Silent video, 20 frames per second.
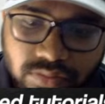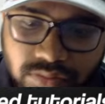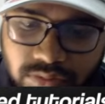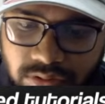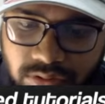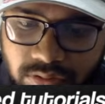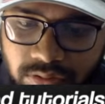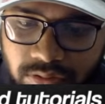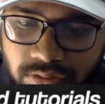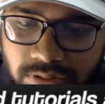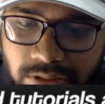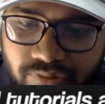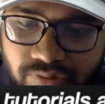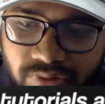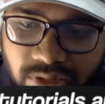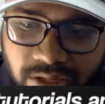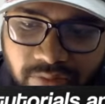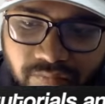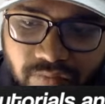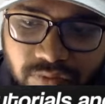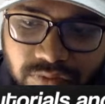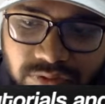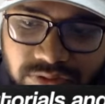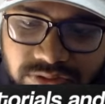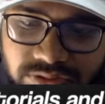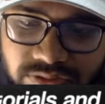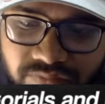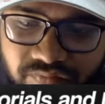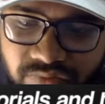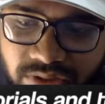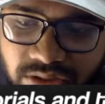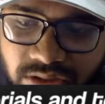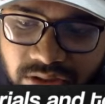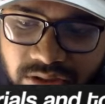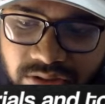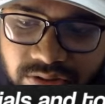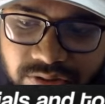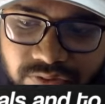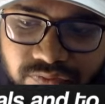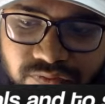now I want this effect
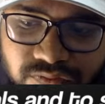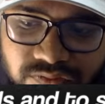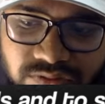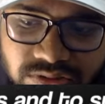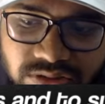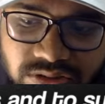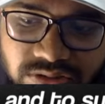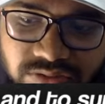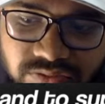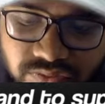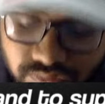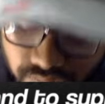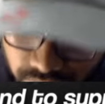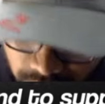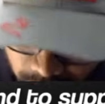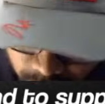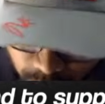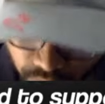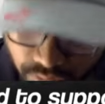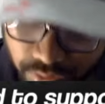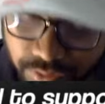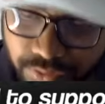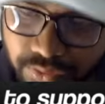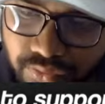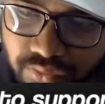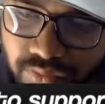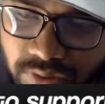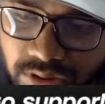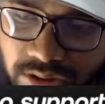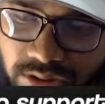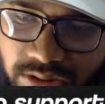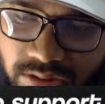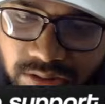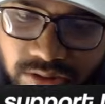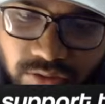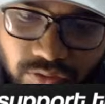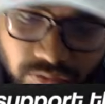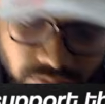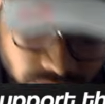continuously, so I'm going to alt click on